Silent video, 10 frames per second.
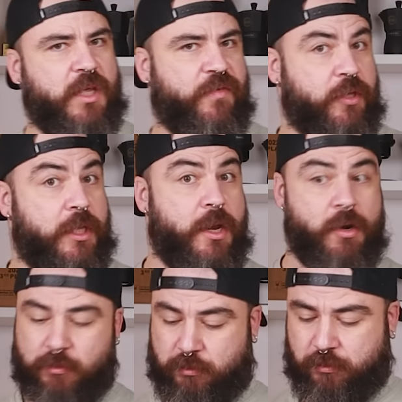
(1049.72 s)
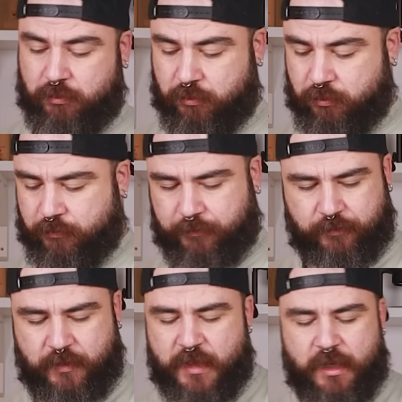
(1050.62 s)
If you didn't know,
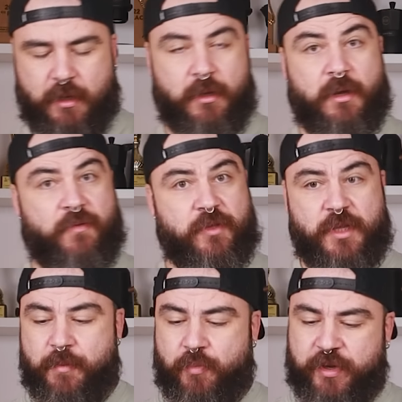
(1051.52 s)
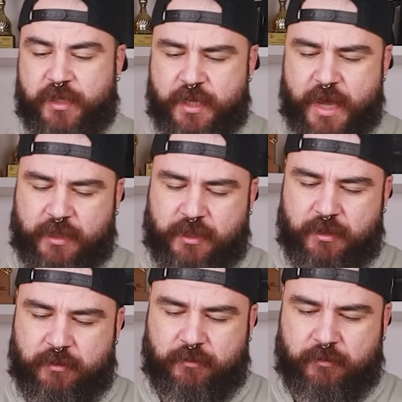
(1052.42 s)
if you didn't print it yet,